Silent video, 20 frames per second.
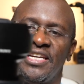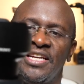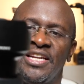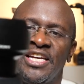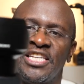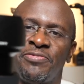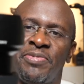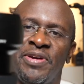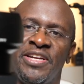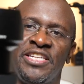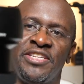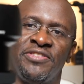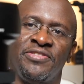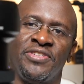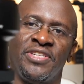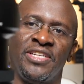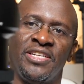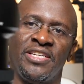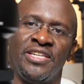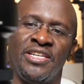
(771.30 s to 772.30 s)
Expand hivi.
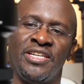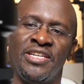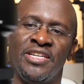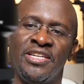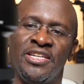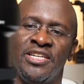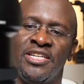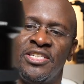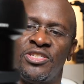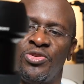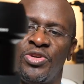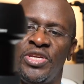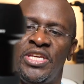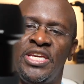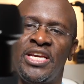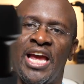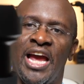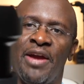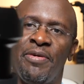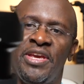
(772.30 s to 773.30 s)
So
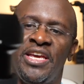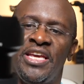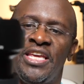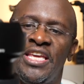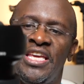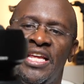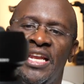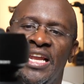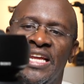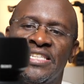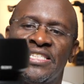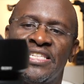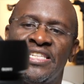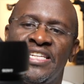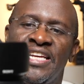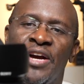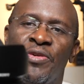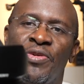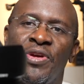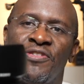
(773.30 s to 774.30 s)
hii lens
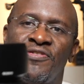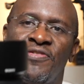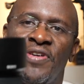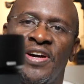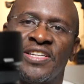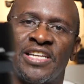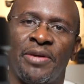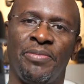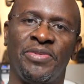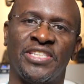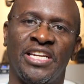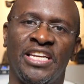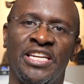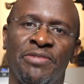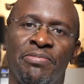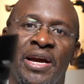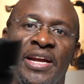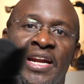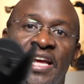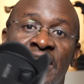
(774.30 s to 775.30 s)
ni yangu ya first kabisa ni
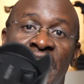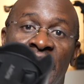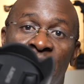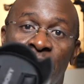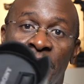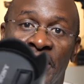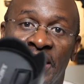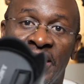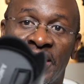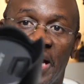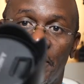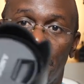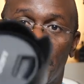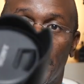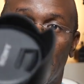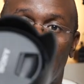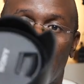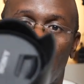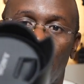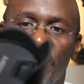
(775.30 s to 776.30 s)
buy na hii camera. Hii camera
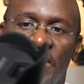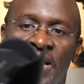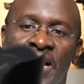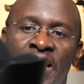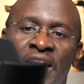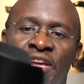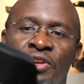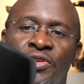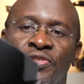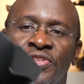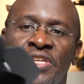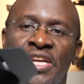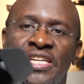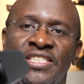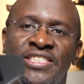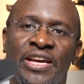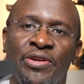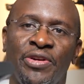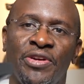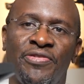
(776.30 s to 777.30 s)
na record na. Hii ndio
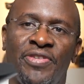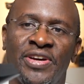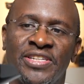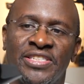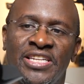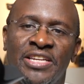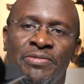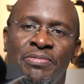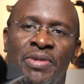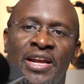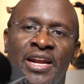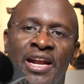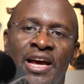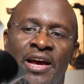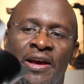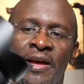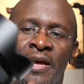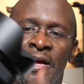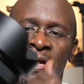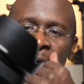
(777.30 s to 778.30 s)
lens yangu ya first ni buy
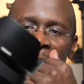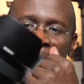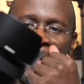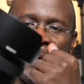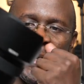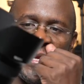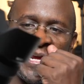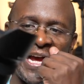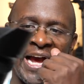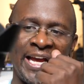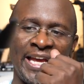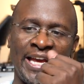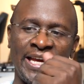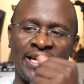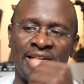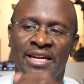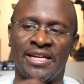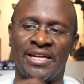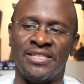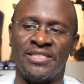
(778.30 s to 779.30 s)
na. Hii ni kama
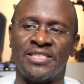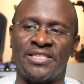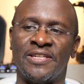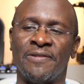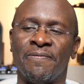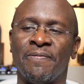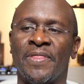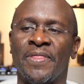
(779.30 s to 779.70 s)
kit lens.